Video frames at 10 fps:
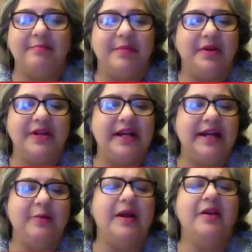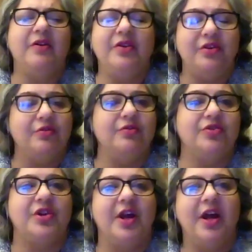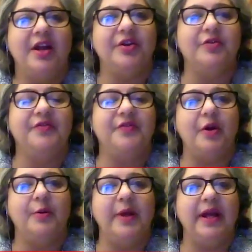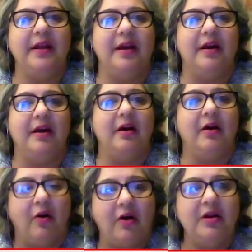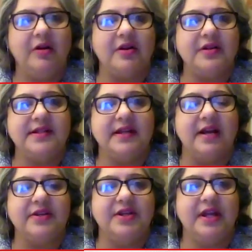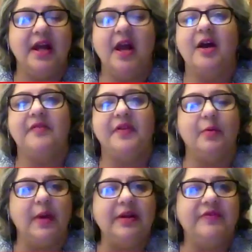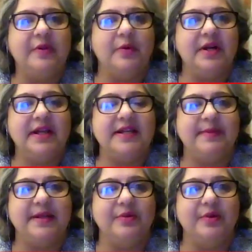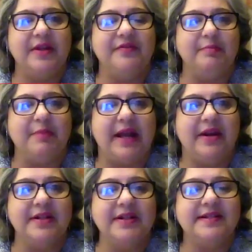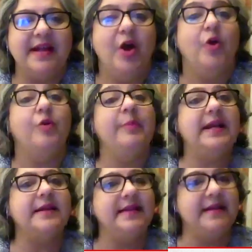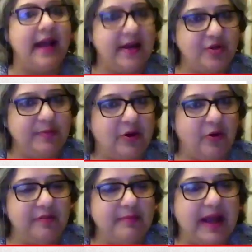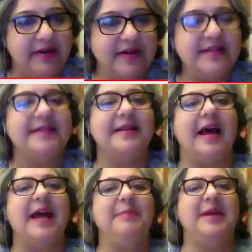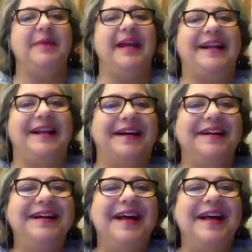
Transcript: really won a huge new following all across the country for the wonderful work he's been doing for migrants, whom he doesn't like to be called migrants, I may make clear,